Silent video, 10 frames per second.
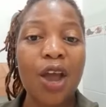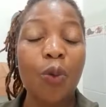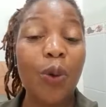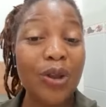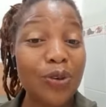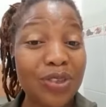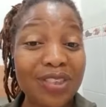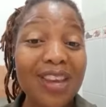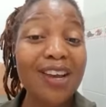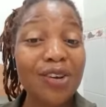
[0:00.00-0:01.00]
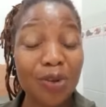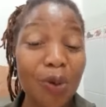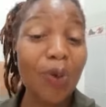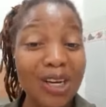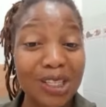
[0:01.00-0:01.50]
where you think no
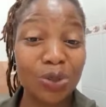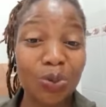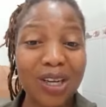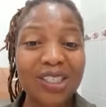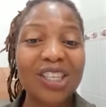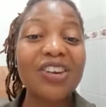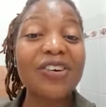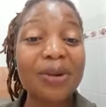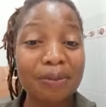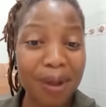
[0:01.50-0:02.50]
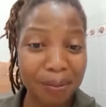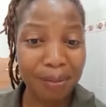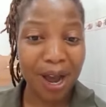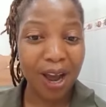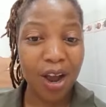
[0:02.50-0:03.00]
one is watching,
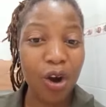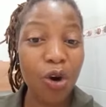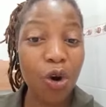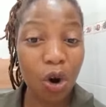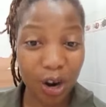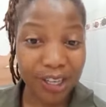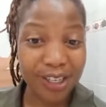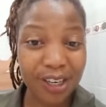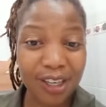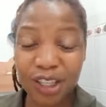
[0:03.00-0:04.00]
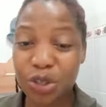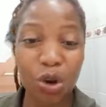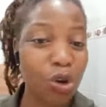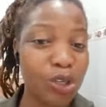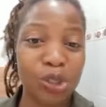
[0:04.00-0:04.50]
remember God is
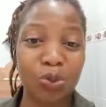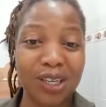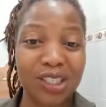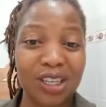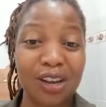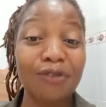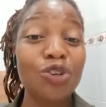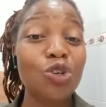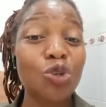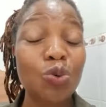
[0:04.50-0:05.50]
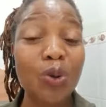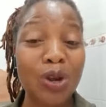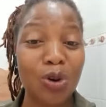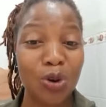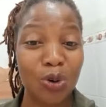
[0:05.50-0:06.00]
always watching. If you're
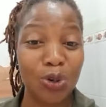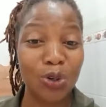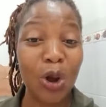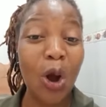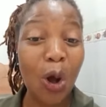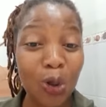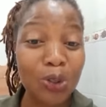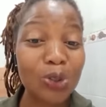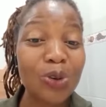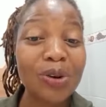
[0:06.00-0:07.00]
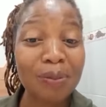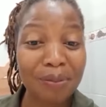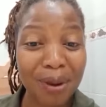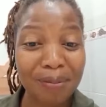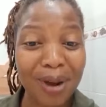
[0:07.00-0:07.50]
doing good, also
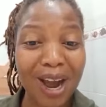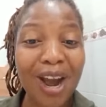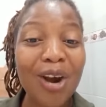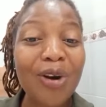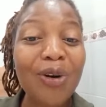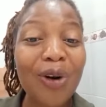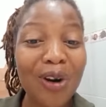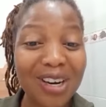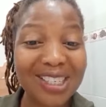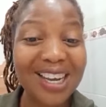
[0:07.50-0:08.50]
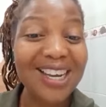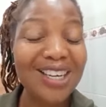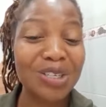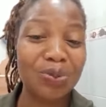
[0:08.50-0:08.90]
remember God is